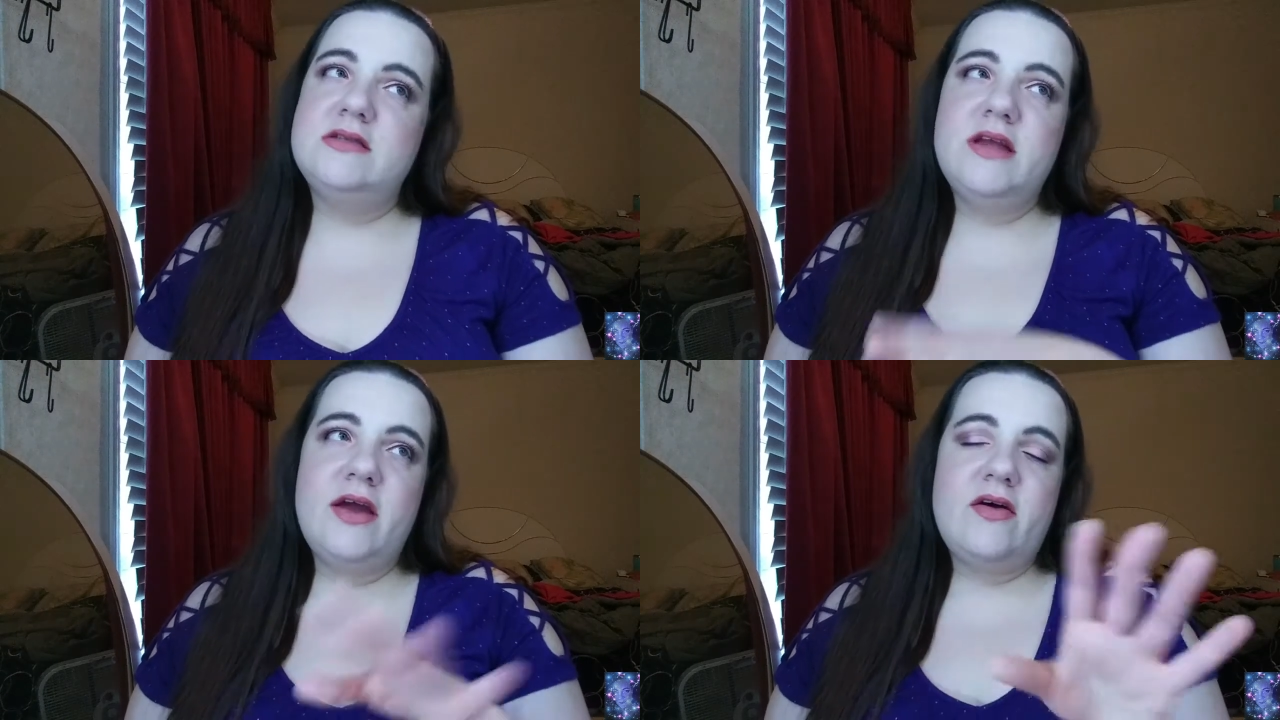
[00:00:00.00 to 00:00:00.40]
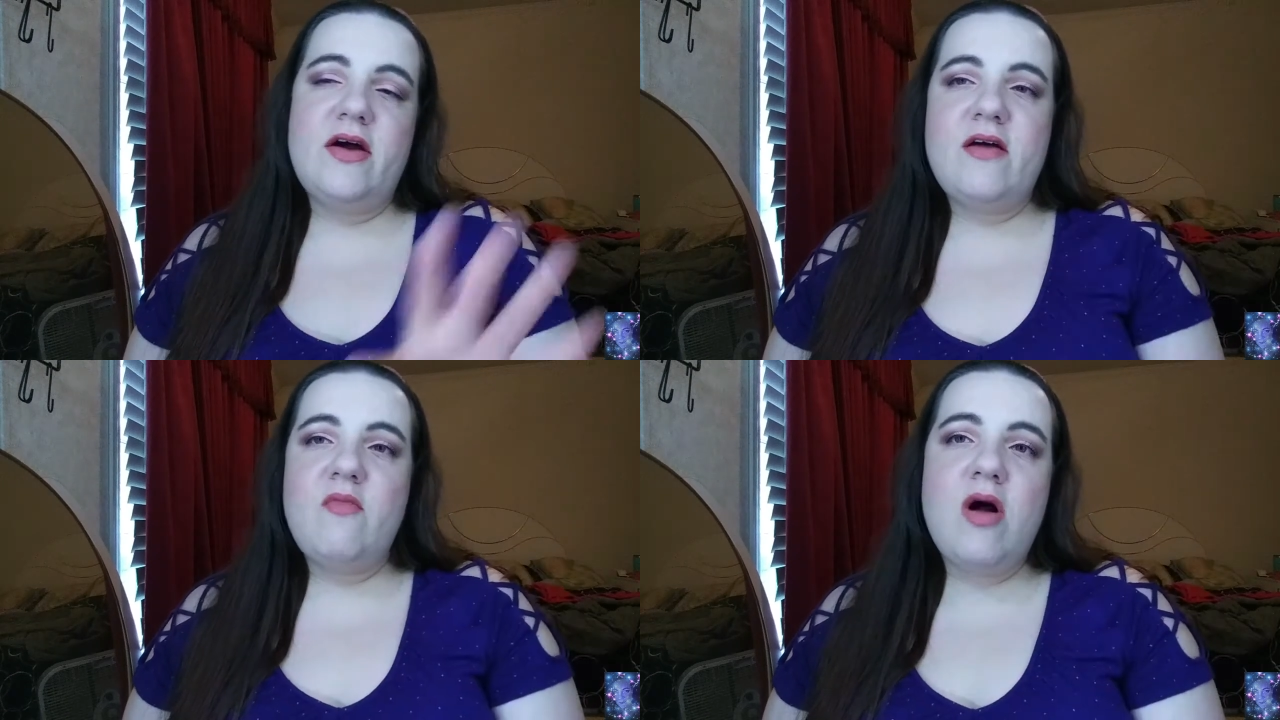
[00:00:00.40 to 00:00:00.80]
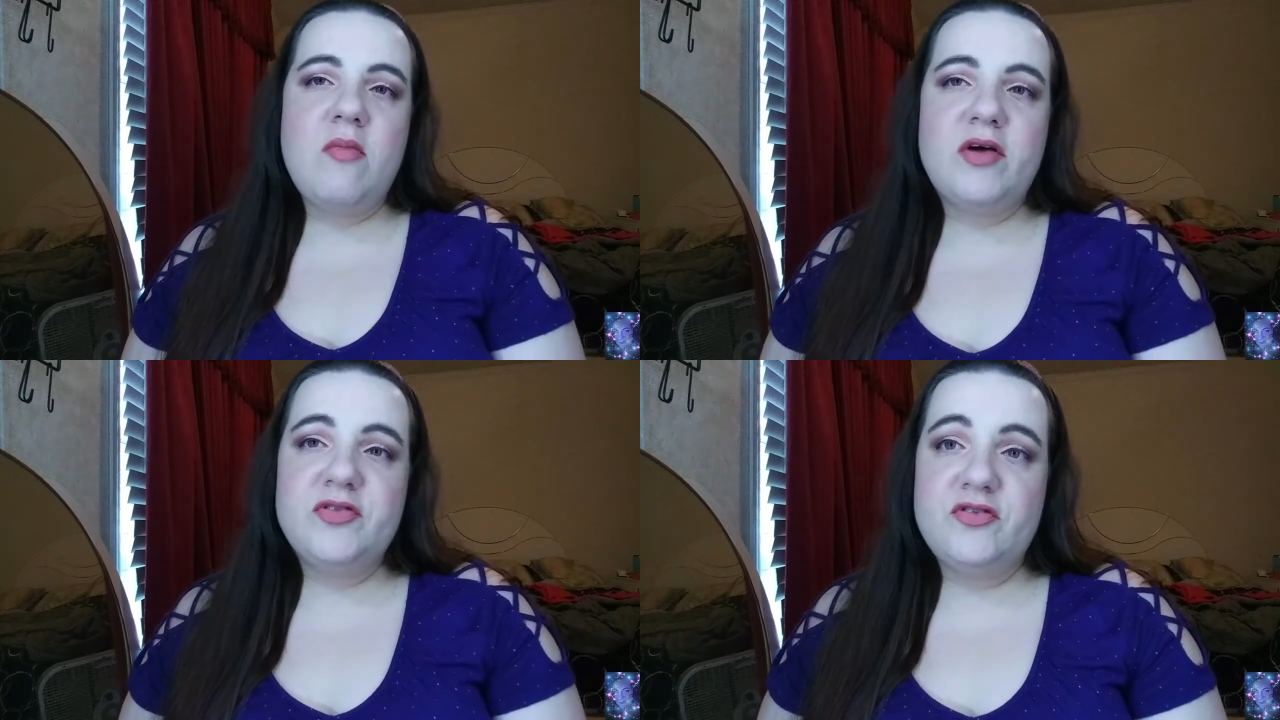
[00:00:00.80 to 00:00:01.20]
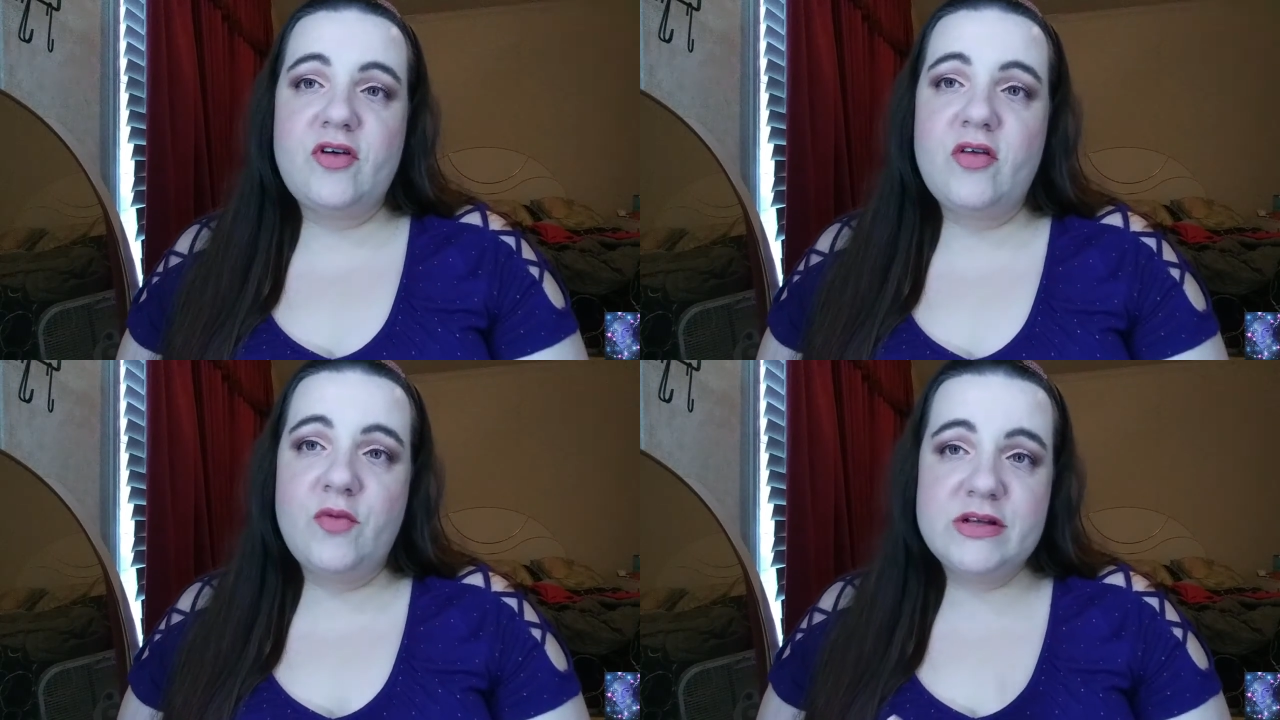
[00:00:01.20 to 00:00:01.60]
at Walmart there's
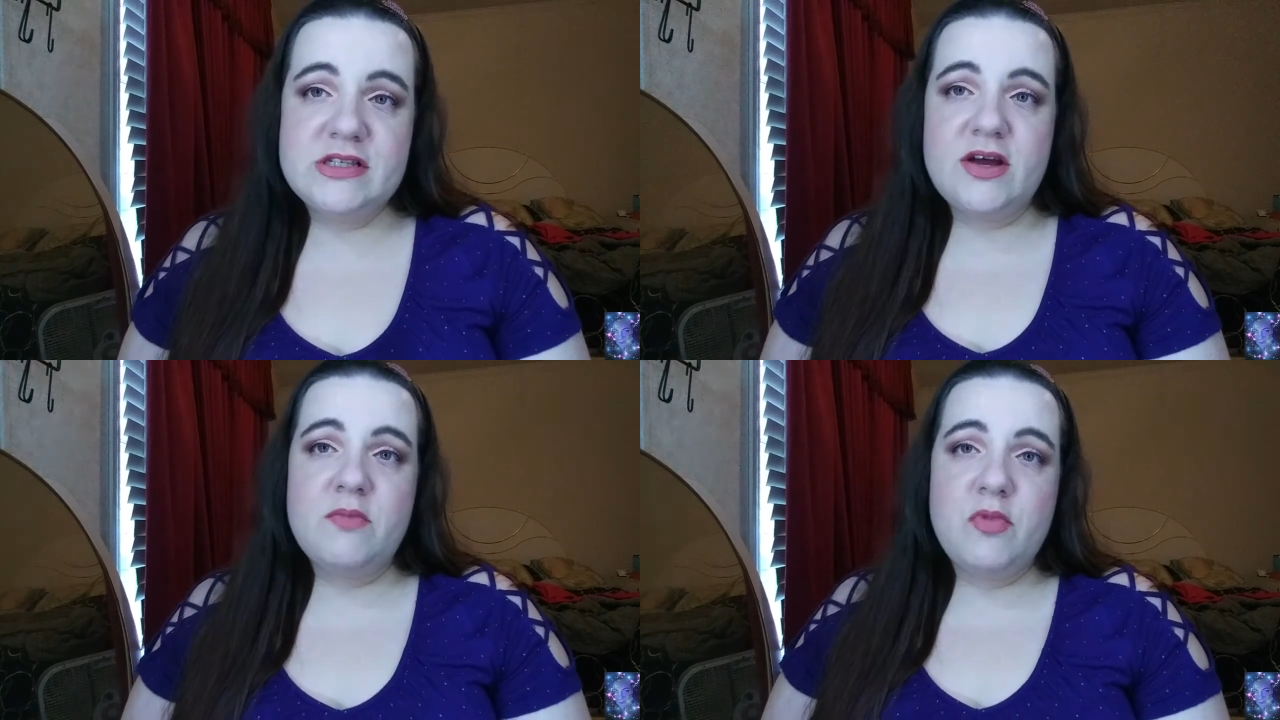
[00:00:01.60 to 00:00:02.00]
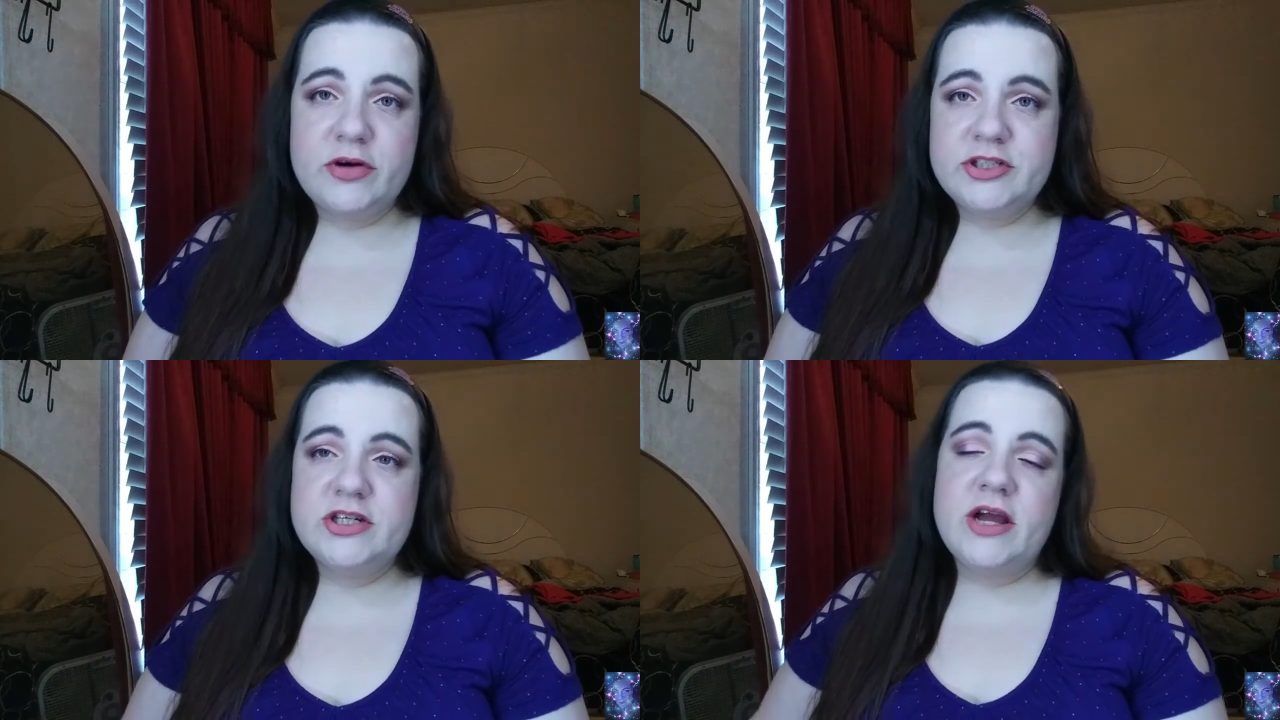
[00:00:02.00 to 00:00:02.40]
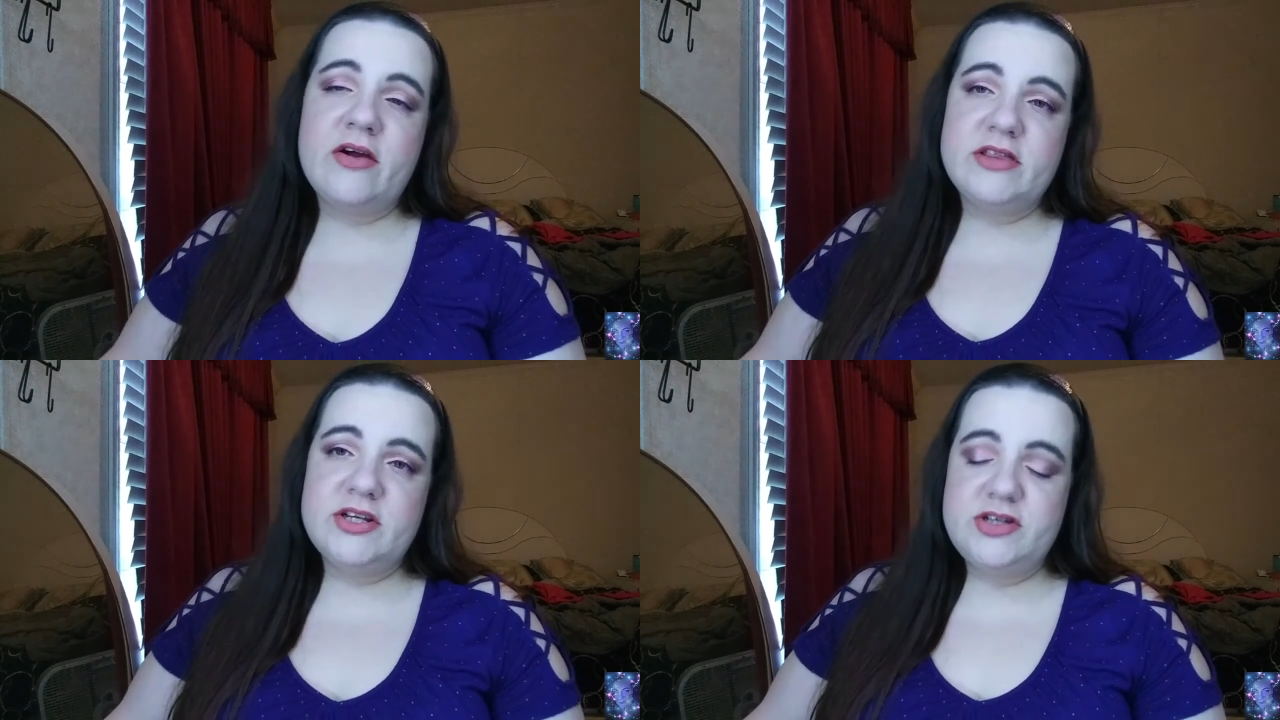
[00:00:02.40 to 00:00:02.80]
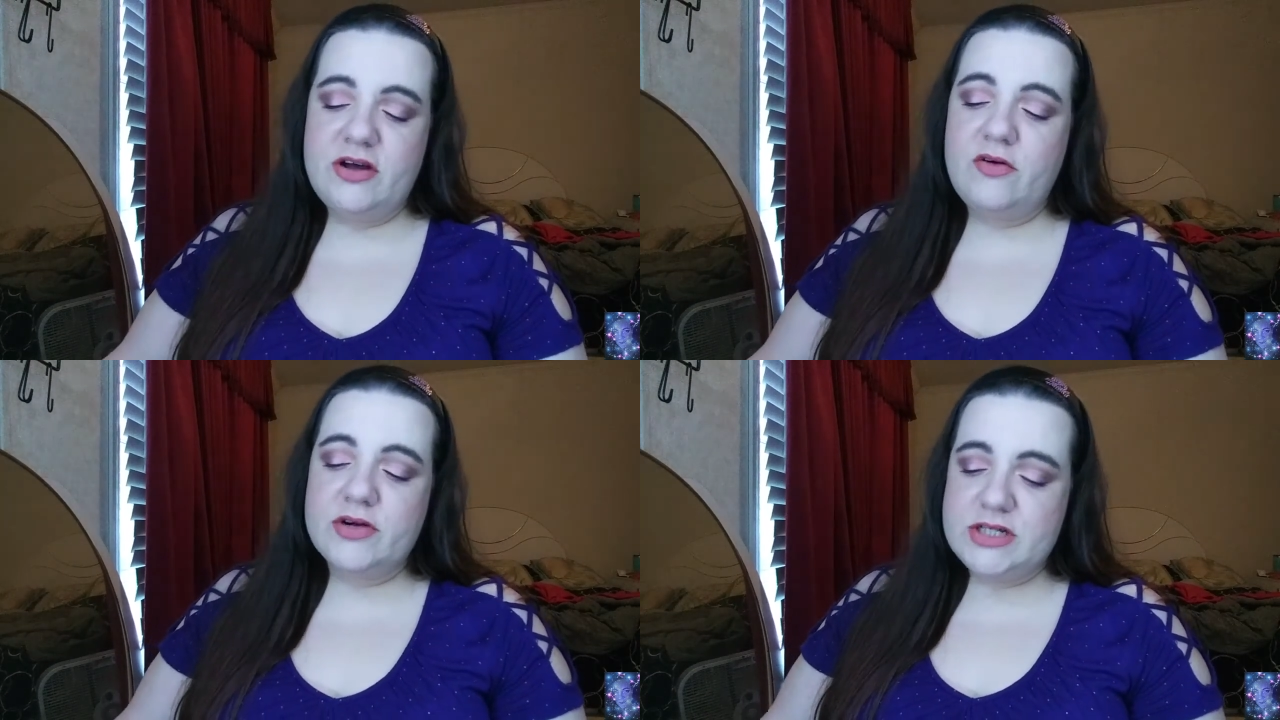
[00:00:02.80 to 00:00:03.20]
other ones that are more generic that,
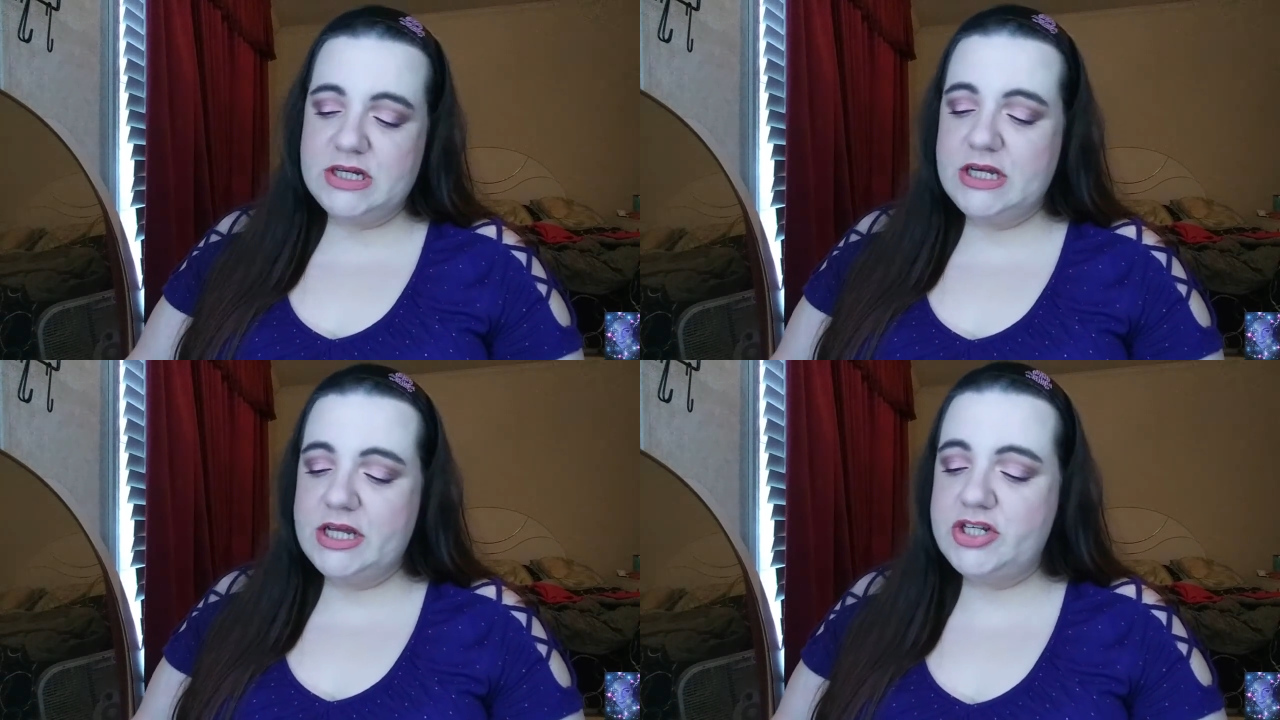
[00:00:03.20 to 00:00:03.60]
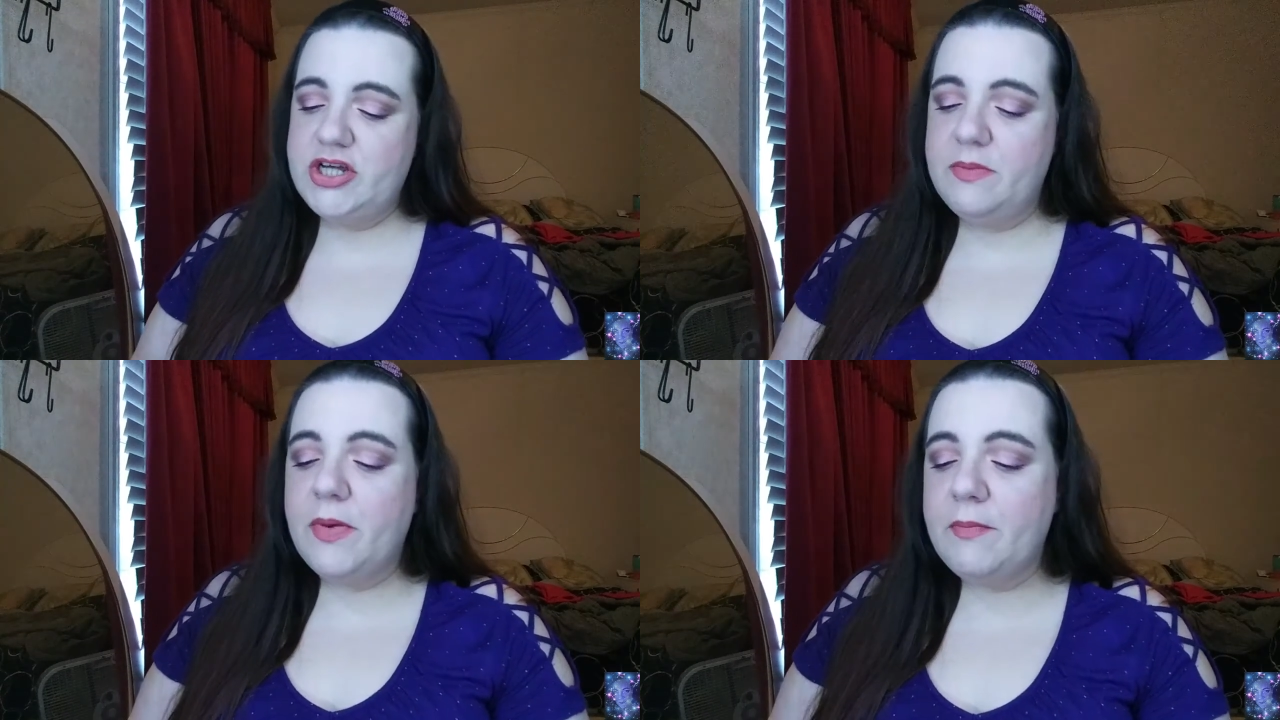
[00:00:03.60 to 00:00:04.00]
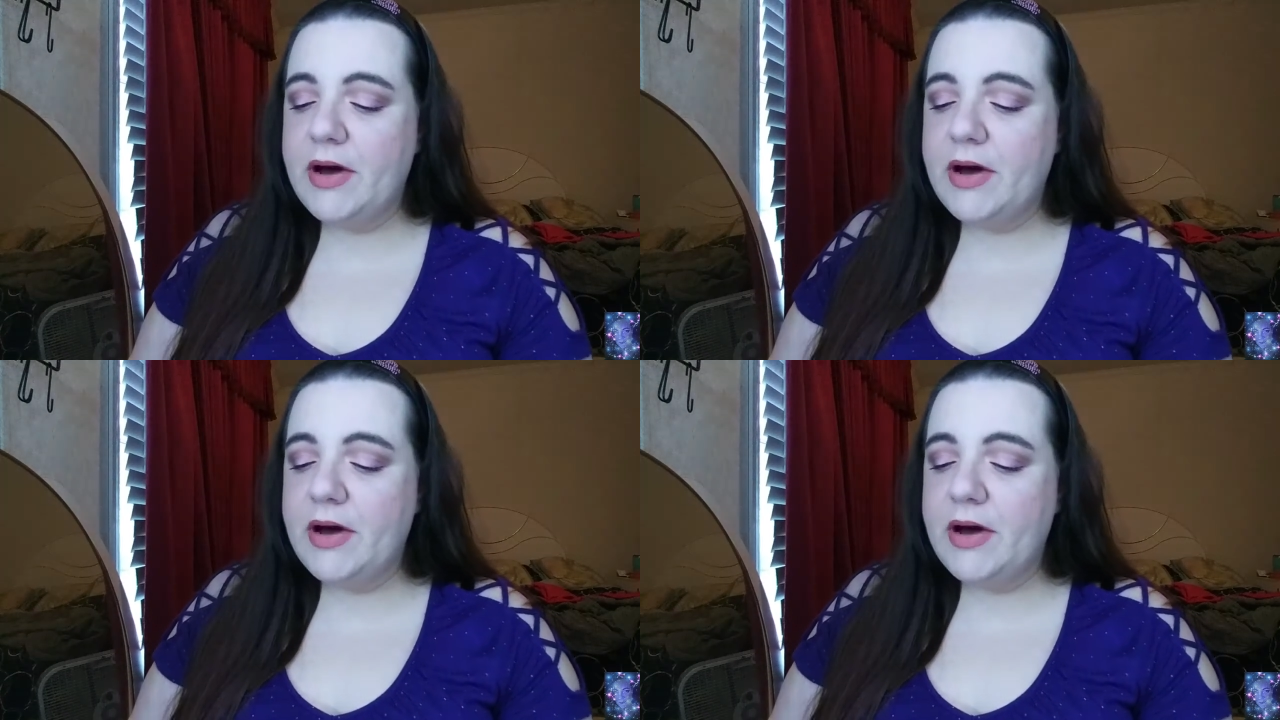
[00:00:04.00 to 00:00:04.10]
of course, you can get cheaper.